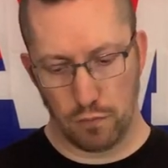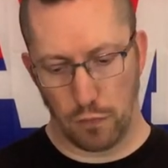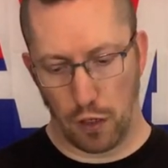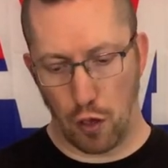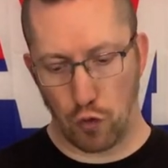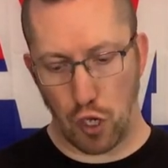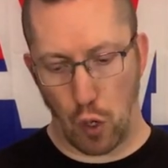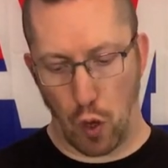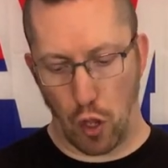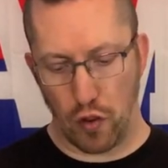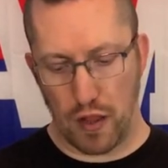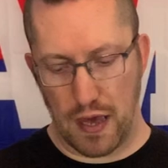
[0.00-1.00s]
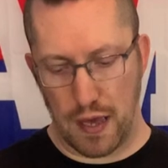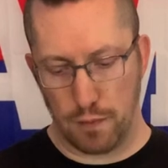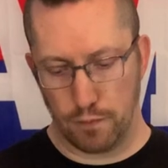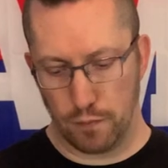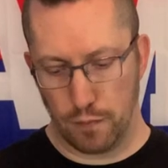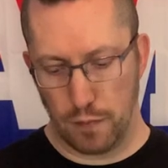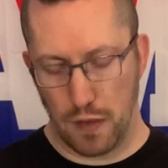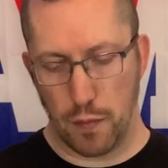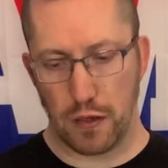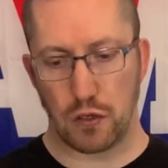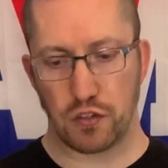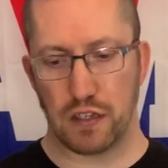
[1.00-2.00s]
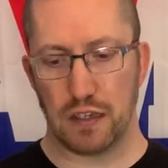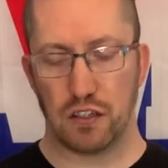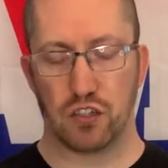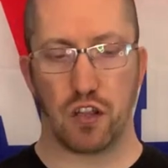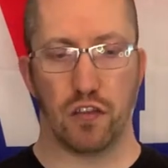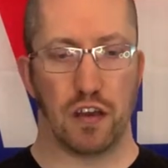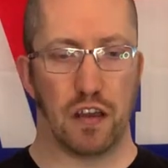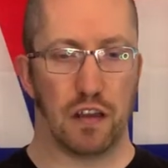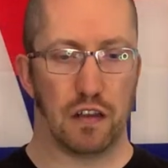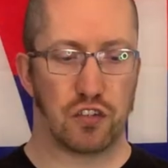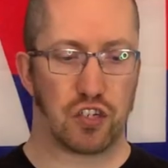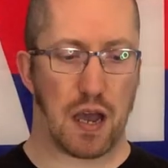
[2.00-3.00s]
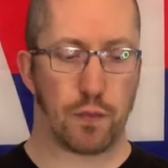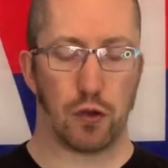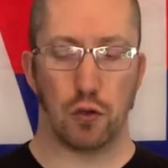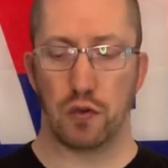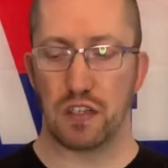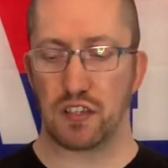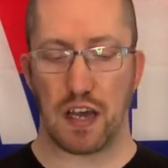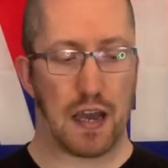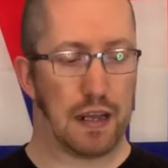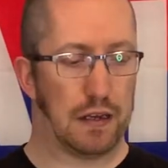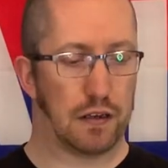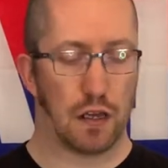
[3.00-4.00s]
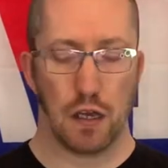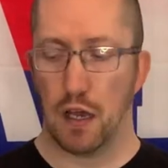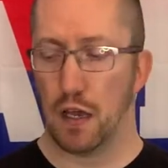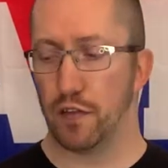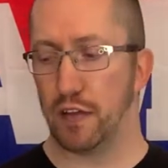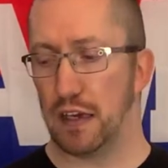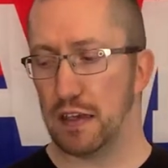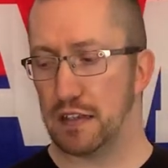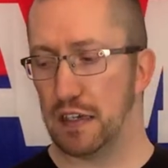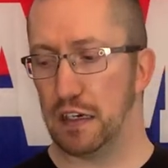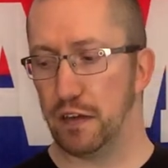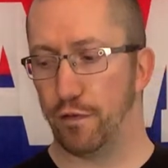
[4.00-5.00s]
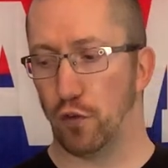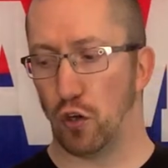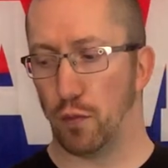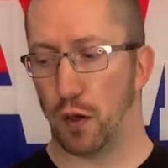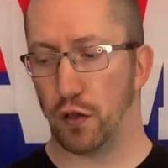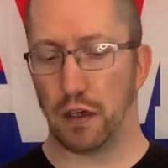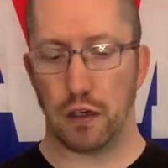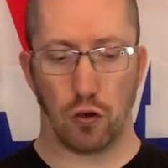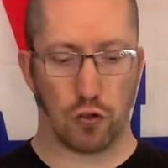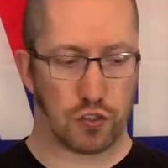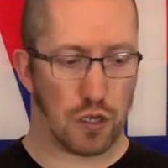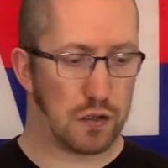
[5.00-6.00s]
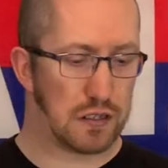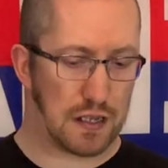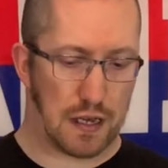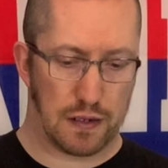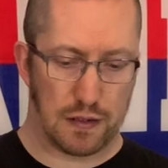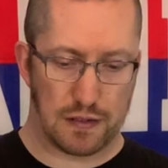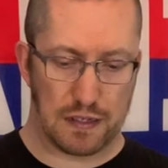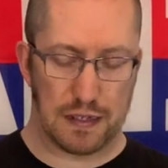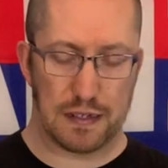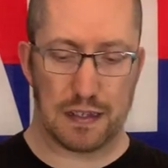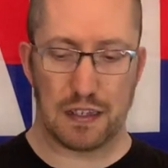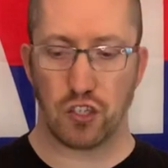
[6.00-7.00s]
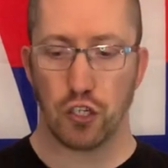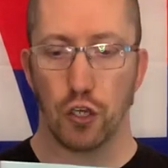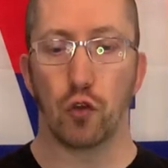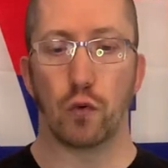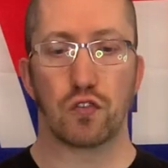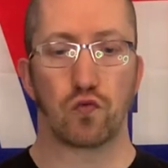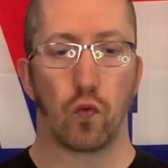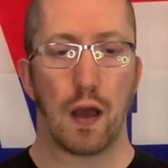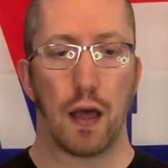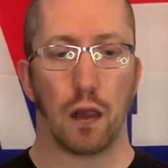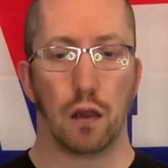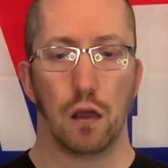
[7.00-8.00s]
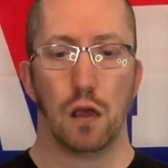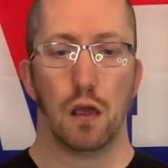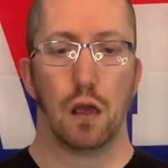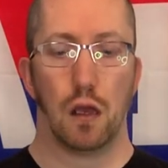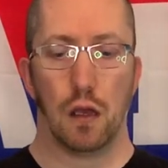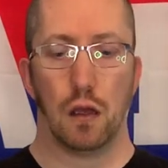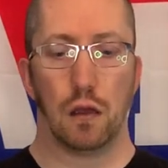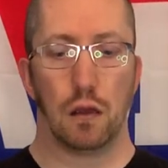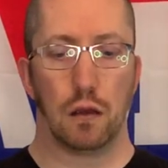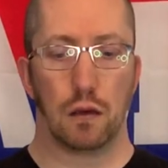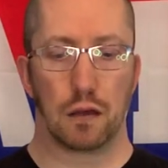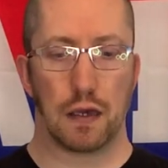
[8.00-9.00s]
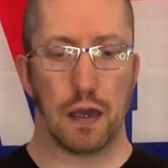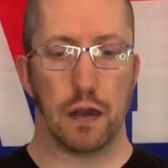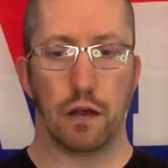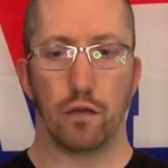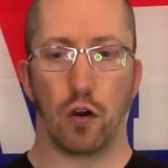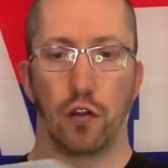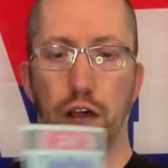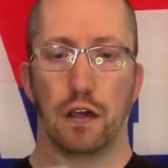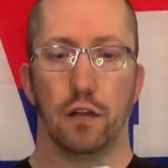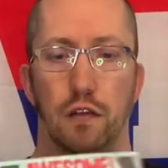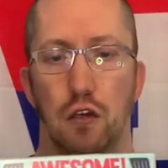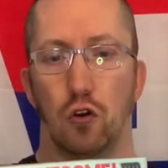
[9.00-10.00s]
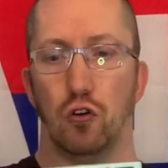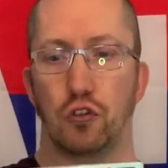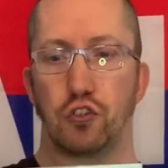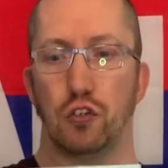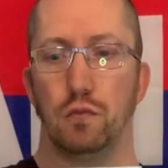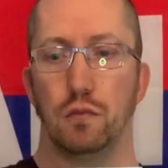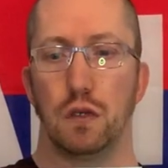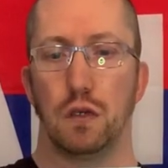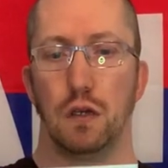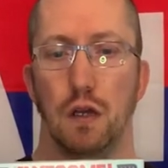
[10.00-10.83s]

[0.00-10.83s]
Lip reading: logo on there because the chap who designed the TD4 body also designed the TD2 as well. Okay, and you've got the awesome